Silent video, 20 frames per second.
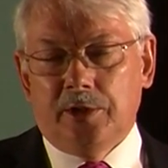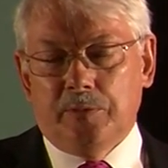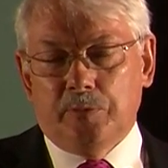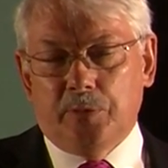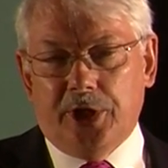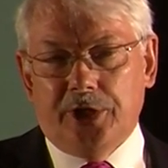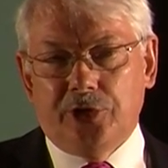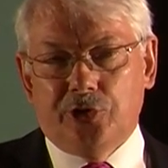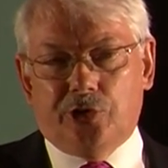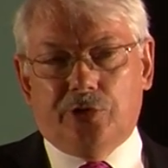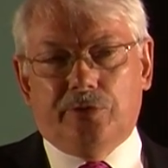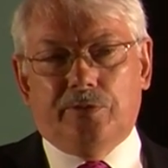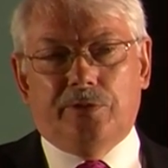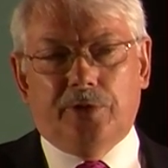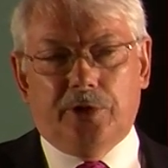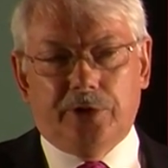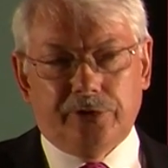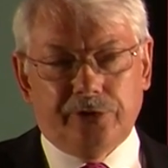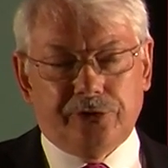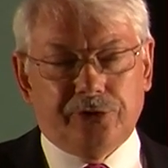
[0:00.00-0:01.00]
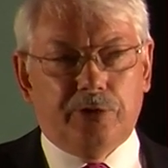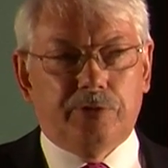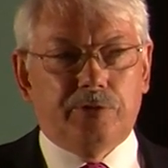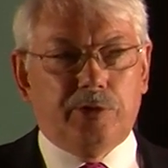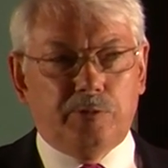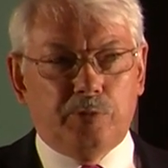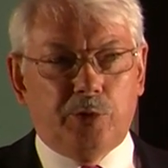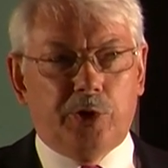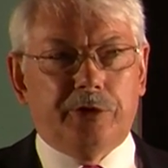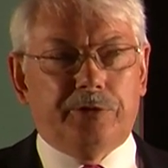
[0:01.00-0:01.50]
pension funds,
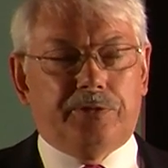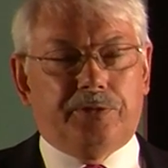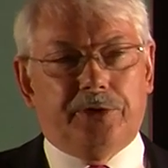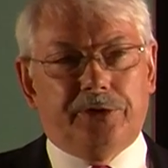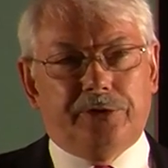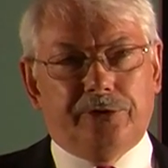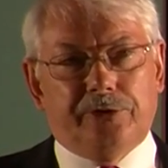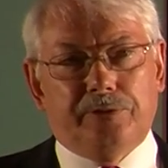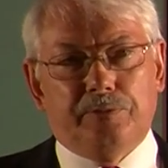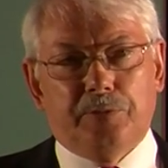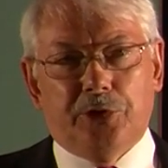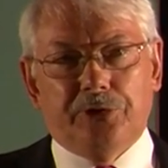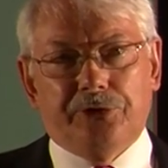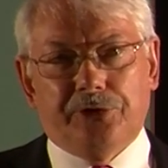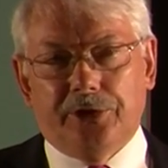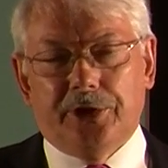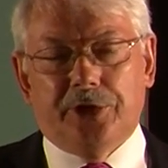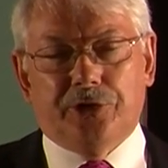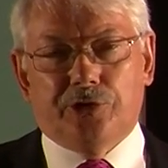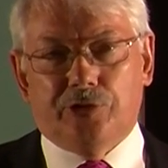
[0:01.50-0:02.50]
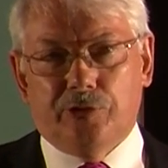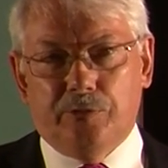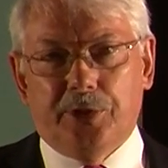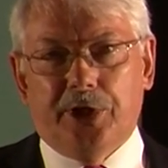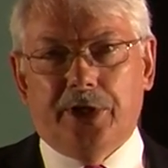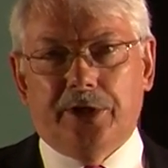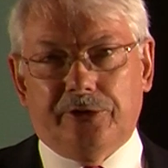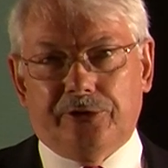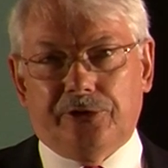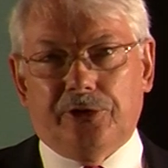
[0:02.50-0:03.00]
sovereign wealth funds, and multinational
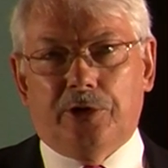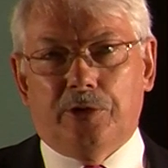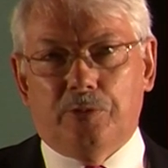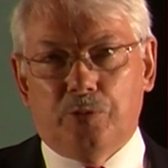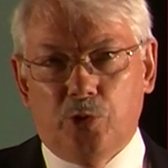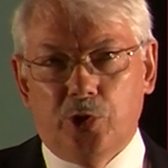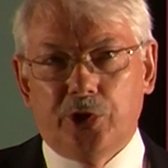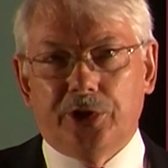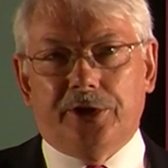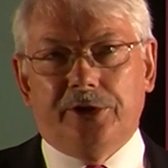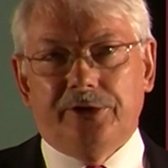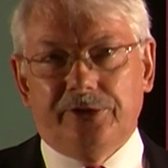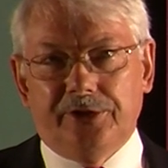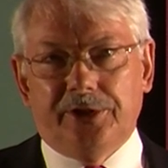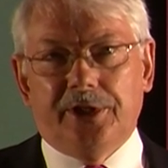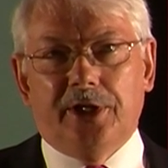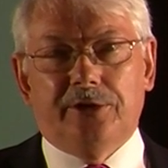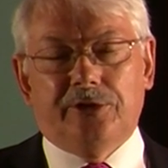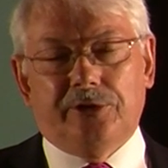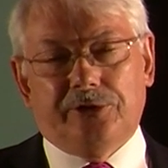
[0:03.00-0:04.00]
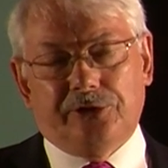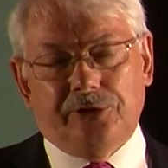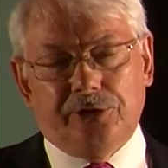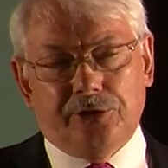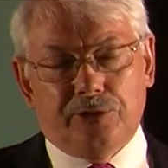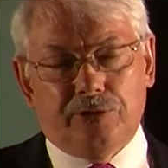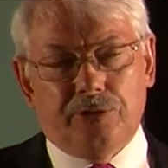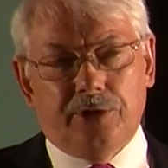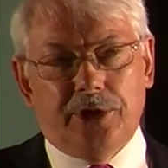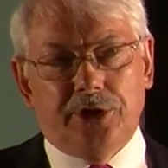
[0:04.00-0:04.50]
banks are working together to
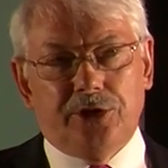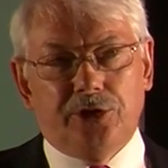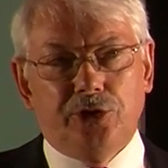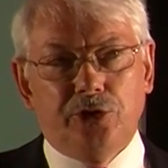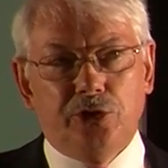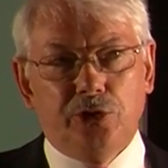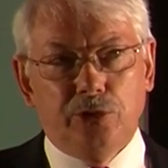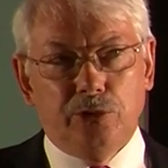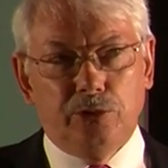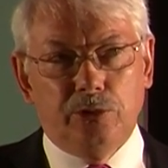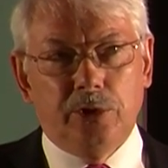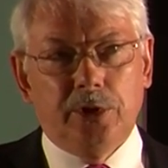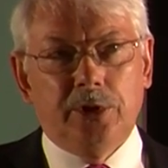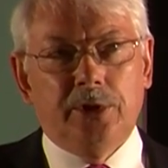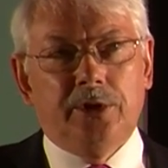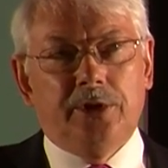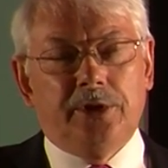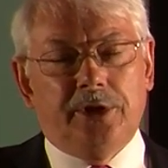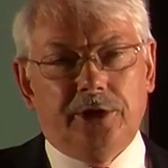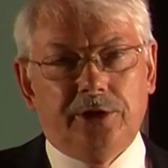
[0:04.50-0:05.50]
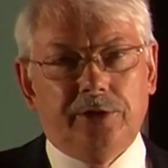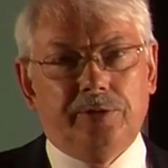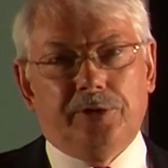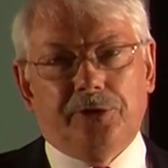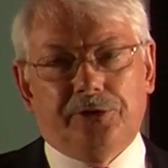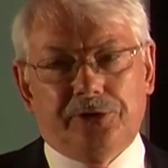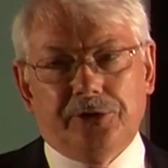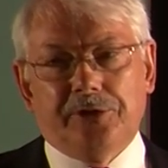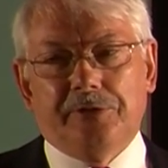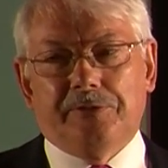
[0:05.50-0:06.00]
create new
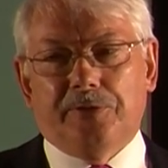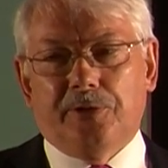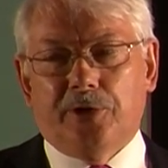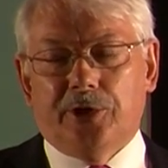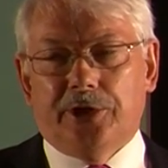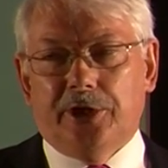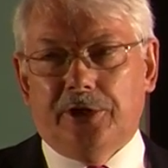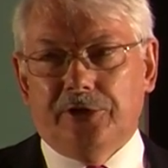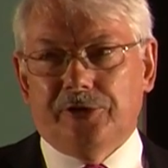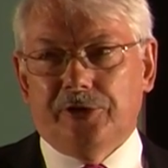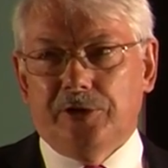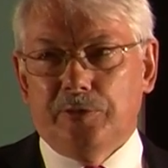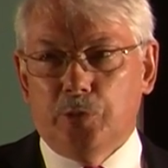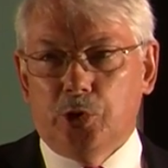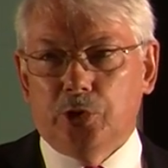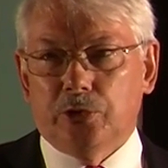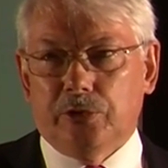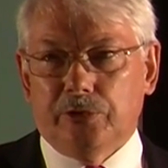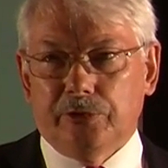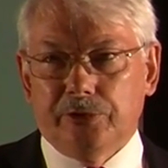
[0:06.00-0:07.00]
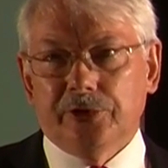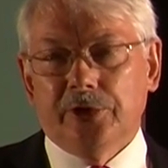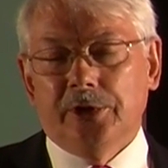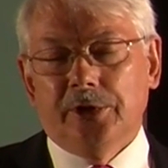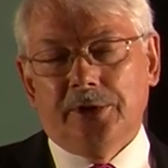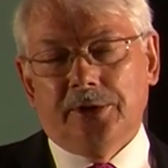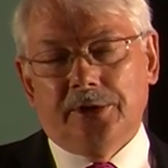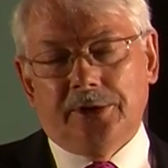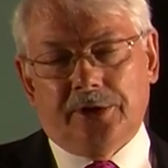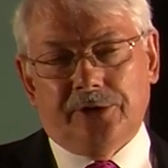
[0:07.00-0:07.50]
innovative financing models.
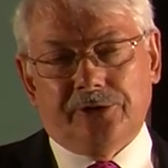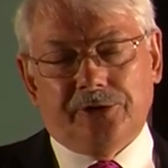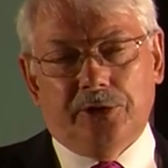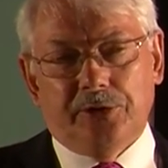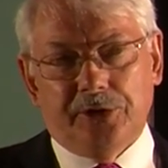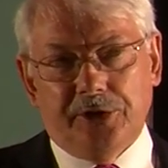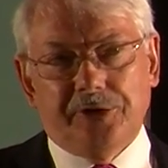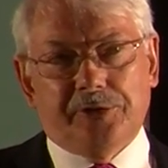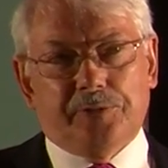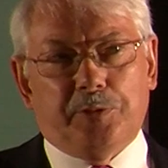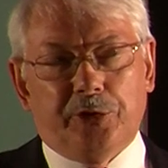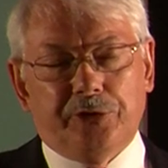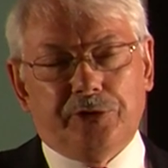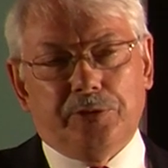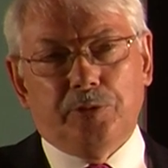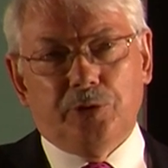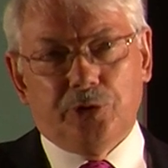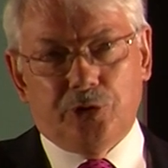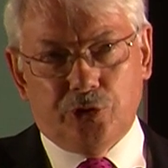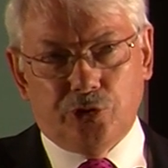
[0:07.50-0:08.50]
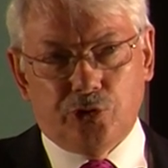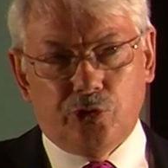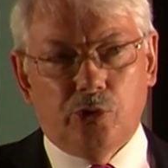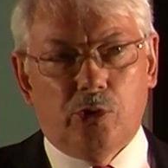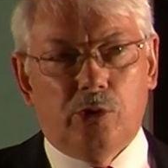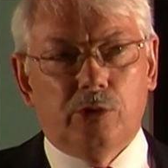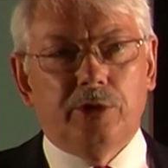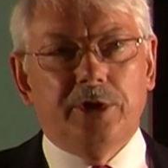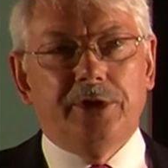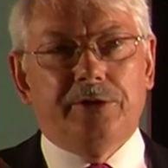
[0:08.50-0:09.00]
And so it is possible to
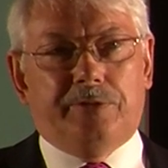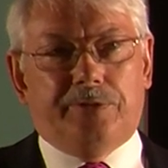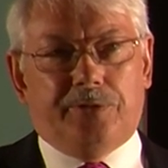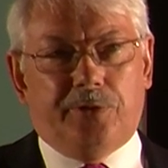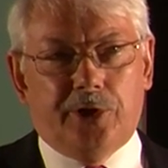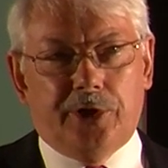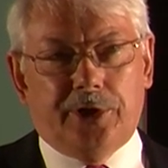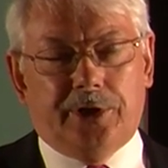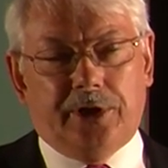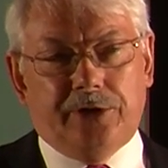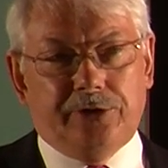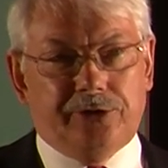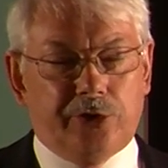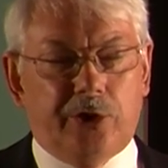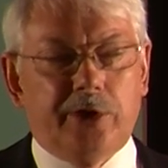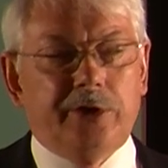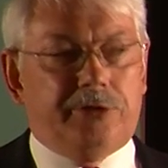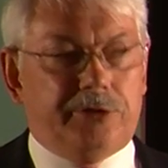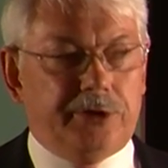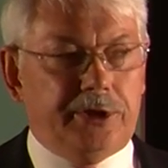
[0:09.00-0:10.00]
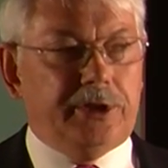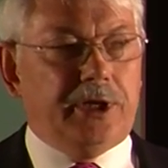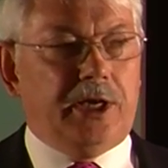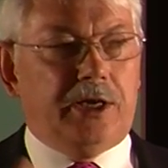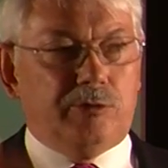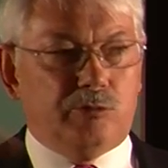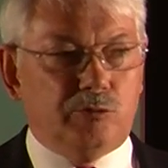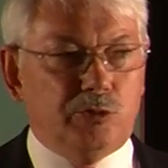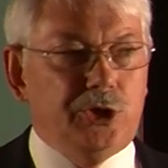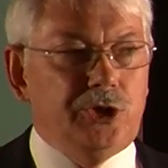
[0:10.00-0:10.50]
draw in finance, I think,
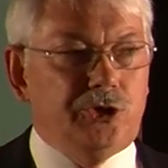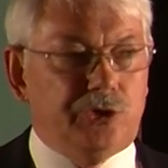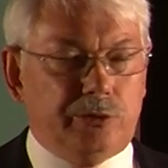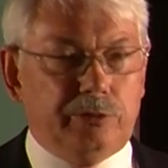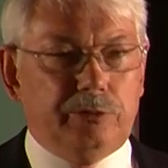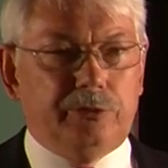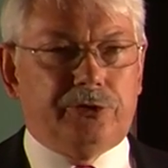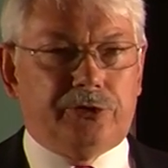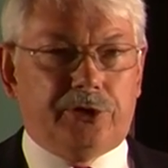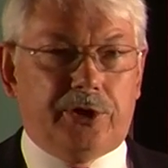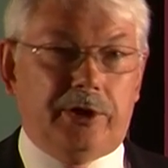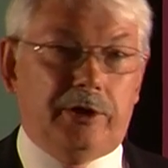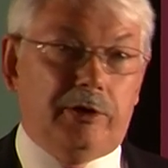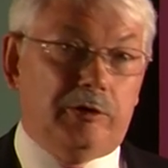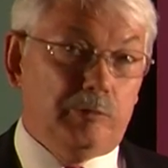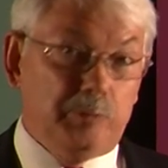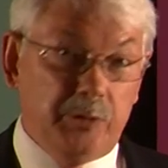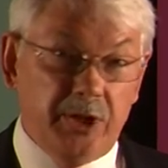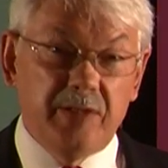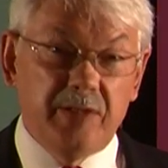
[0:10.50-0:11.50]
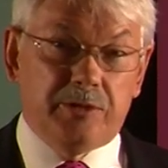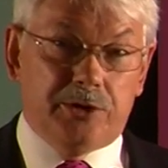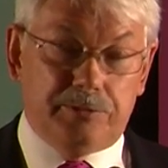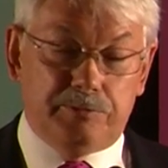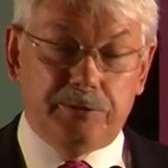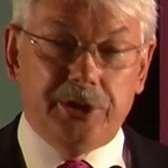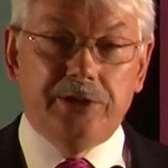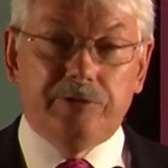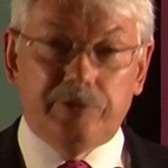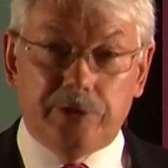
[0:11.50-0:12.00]
at regional scale,
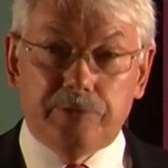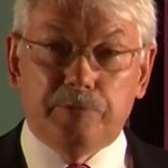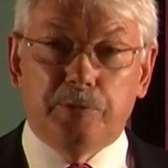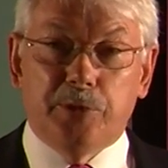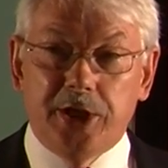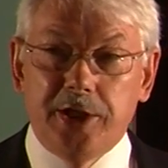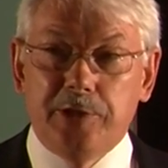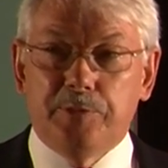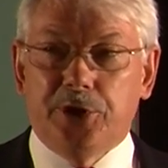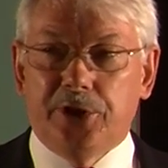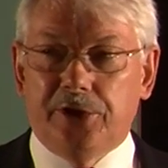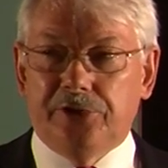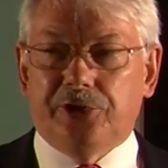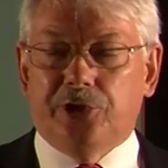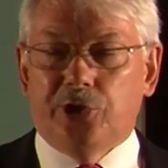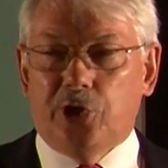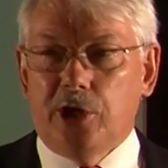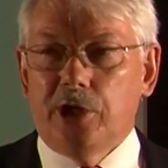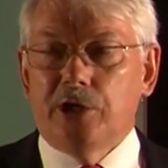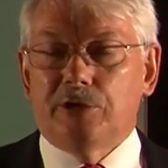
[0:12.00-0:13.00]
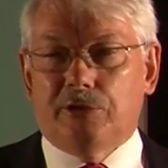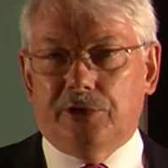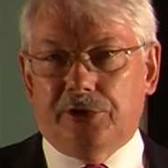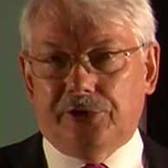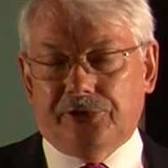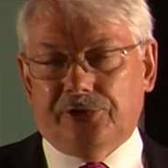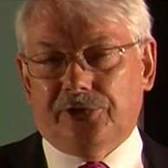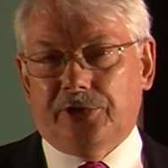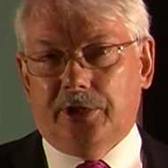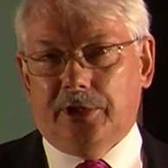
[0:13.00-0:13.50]
even maybe at an
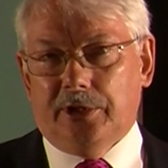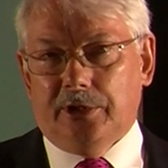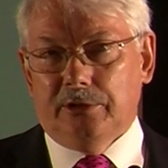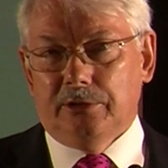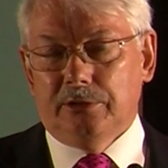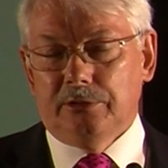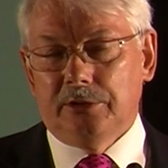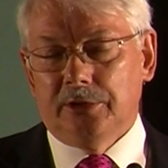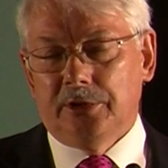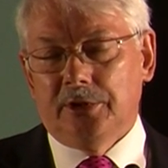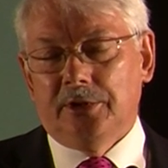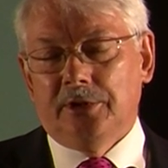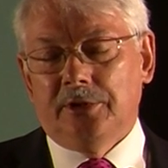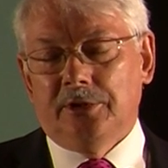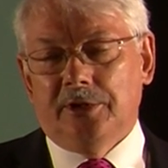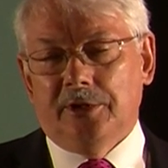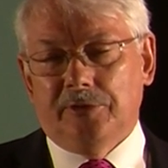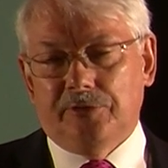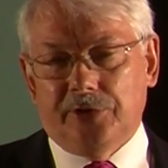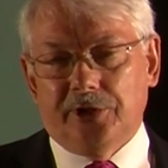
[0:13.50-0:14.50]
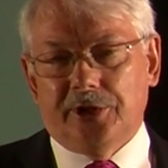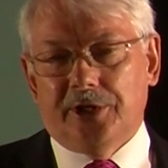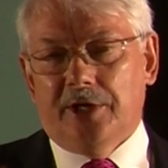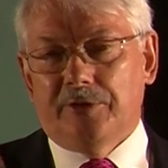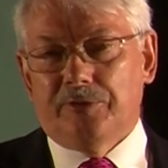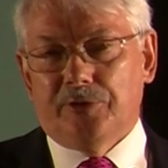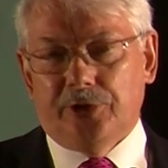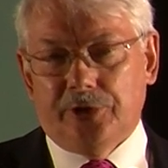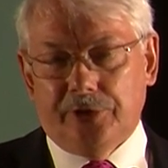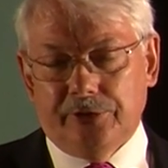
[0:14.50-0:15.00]
Irish scale, if the
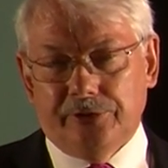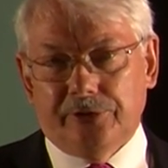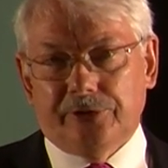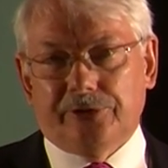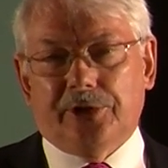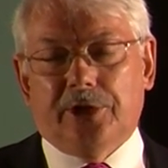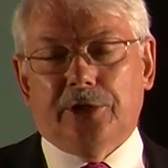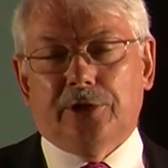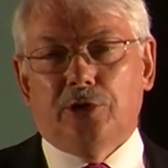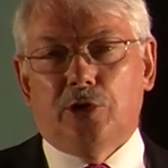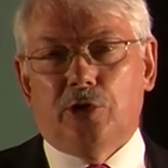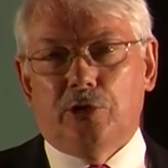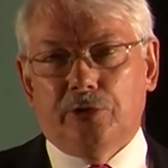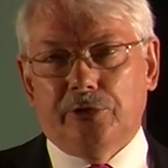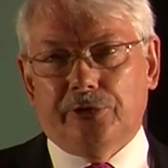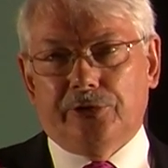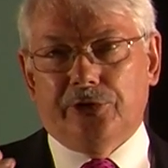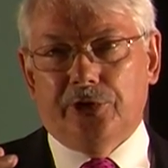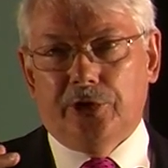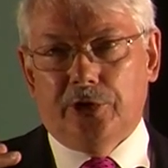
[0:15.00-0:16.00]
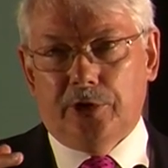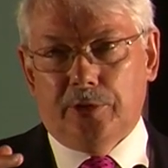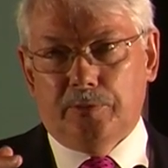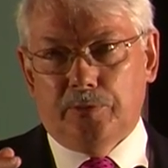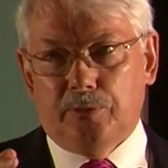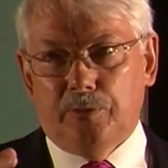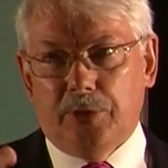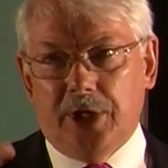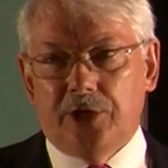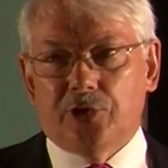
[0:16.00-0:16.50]
governance and
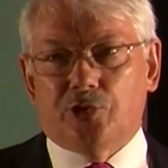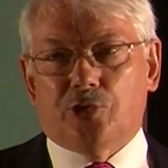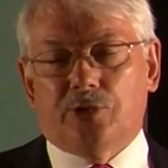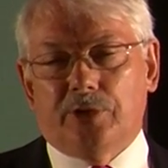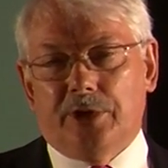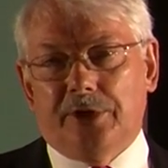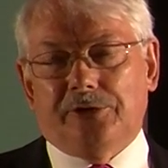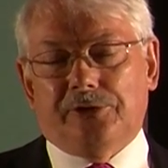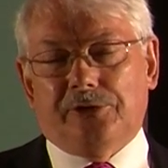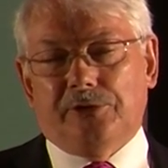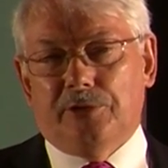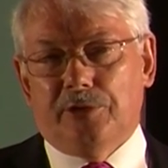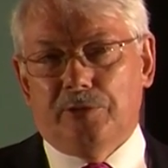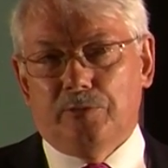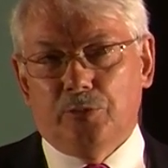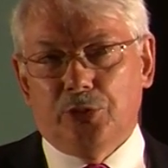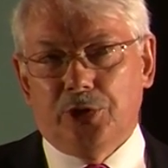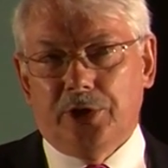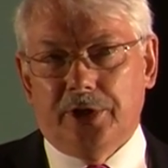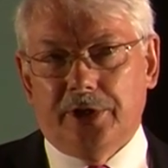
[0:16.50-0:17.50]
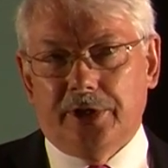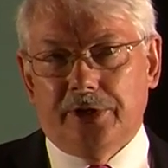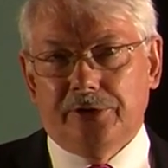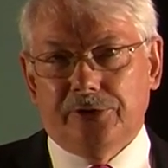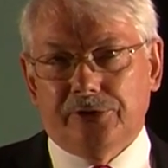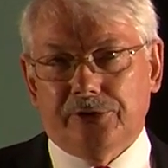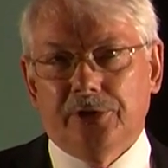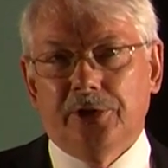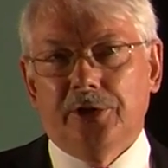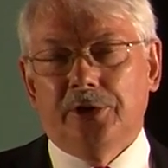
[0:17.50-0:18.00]
long-term metrics are in place